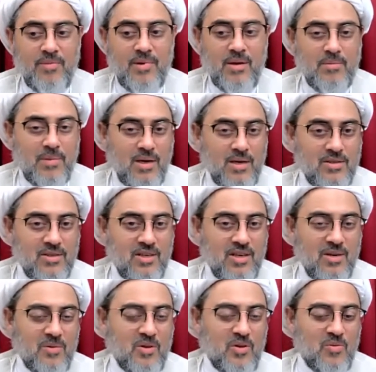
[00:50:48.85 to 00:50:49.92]
my master
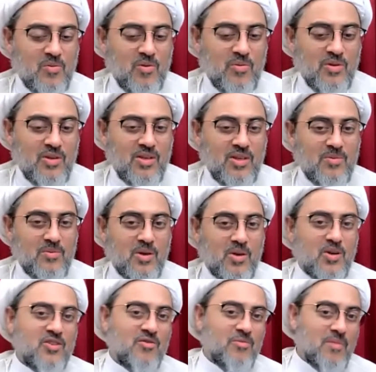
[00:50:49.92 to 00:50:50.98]
Amirul Mu'mineen
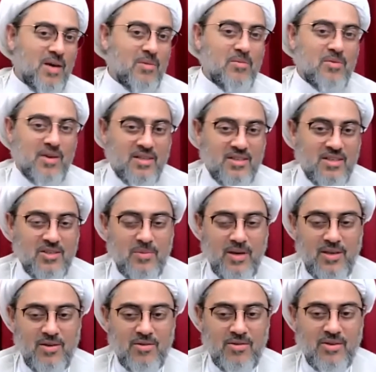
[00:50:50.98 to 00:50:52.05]
because of my presence
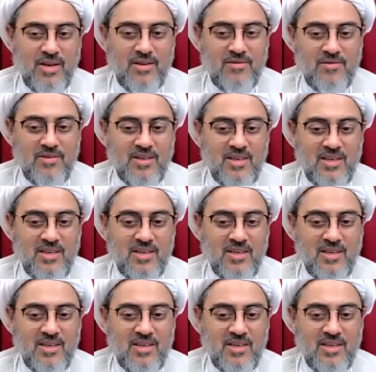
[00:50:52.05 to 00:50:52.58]
by your grave.